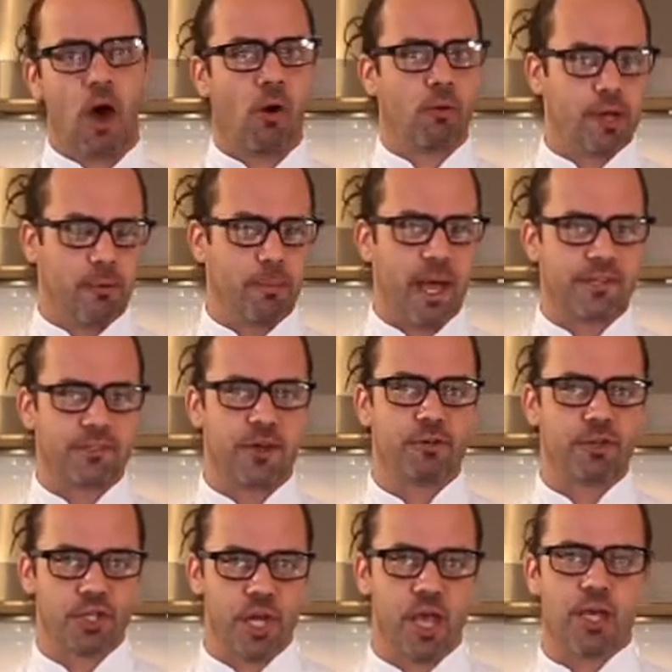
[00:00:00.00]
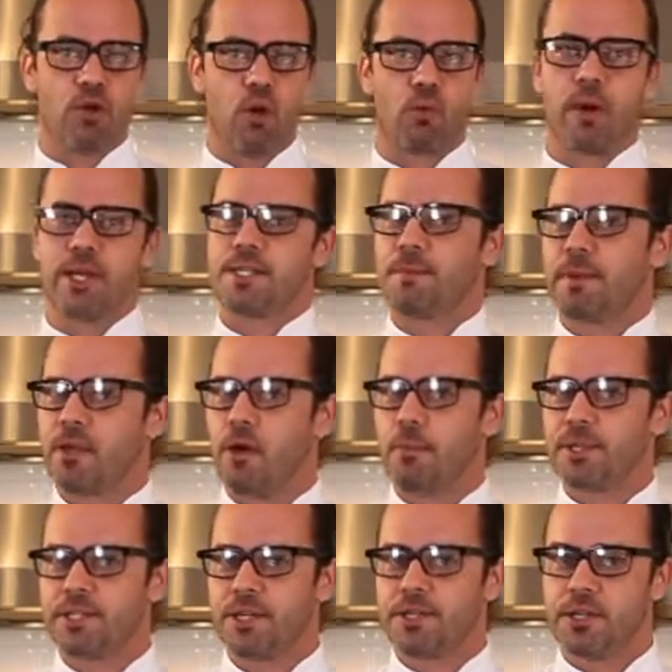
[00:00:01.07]
Old El Paso Share Your Recipe
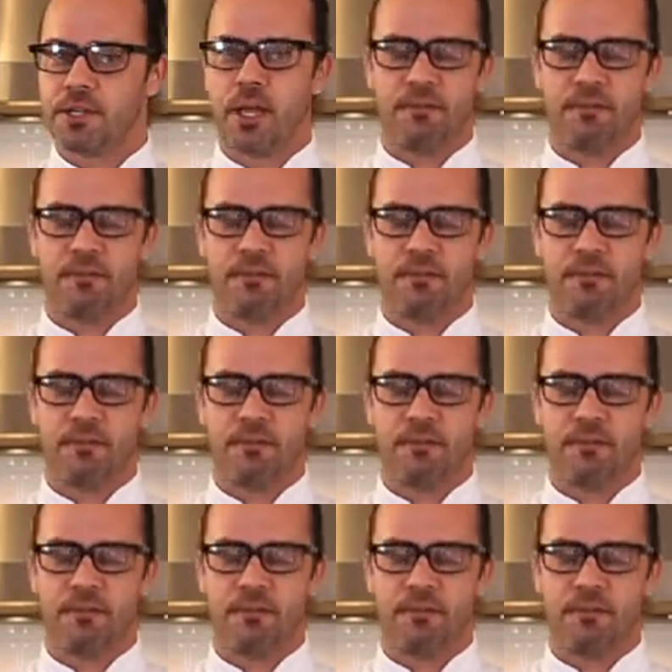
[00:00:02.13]
competition.